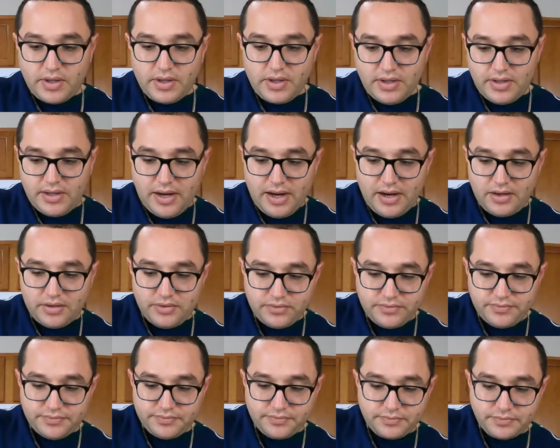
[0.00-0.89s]
Now,
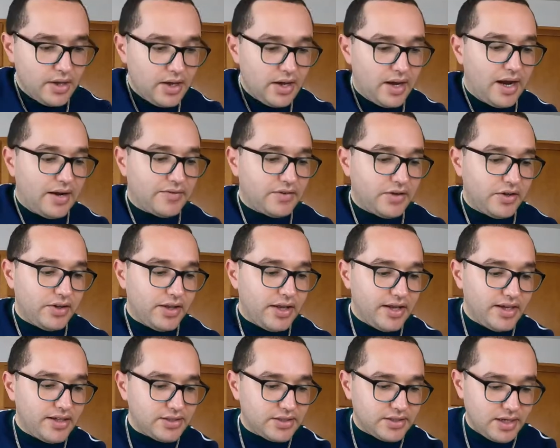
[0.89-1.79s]
after
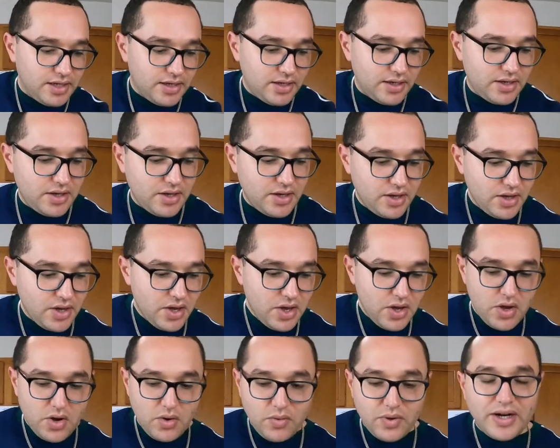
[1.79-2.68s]
these,
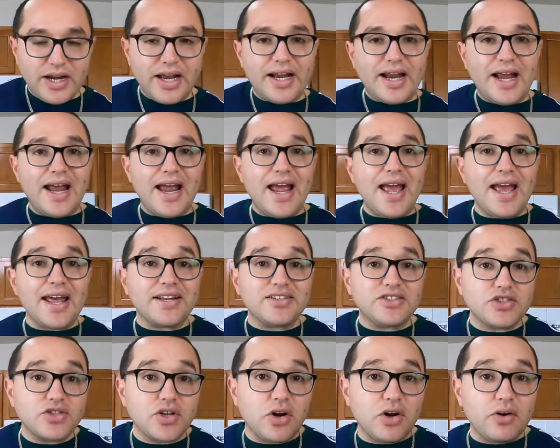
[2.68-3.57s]
we're gonna add
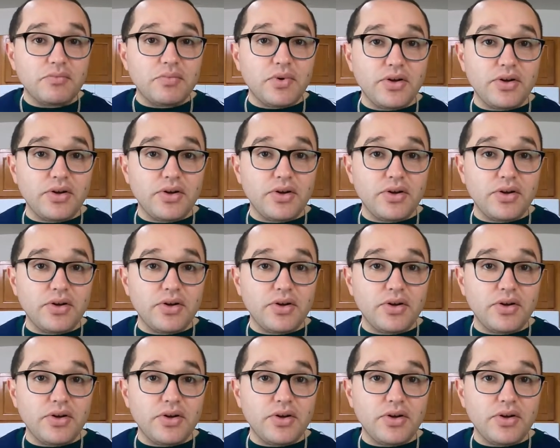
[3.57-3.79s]
some